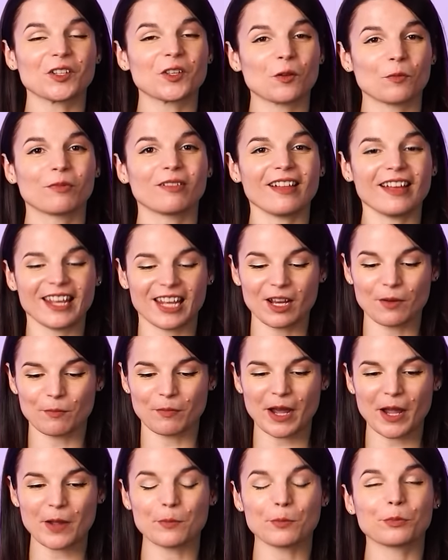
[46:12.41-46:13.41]
You play it
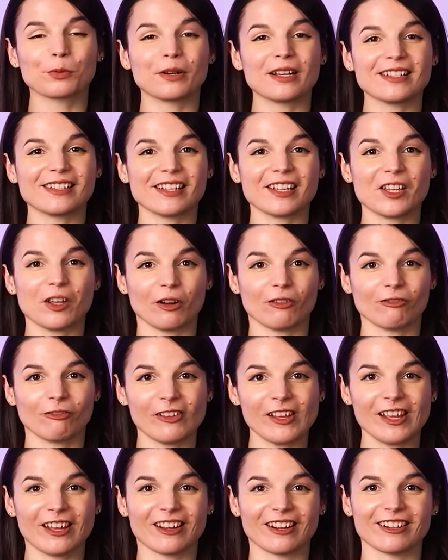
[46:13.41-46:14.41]
by pressing your
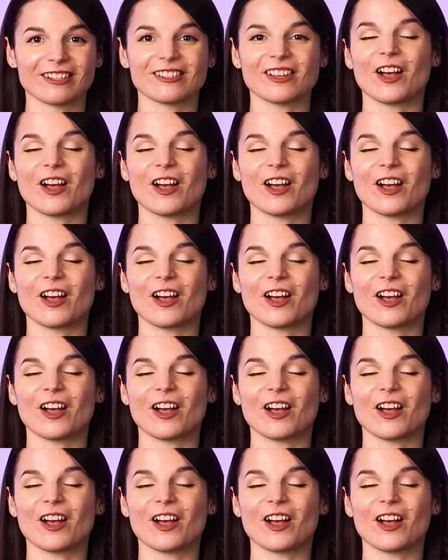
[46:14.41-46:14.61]
fingers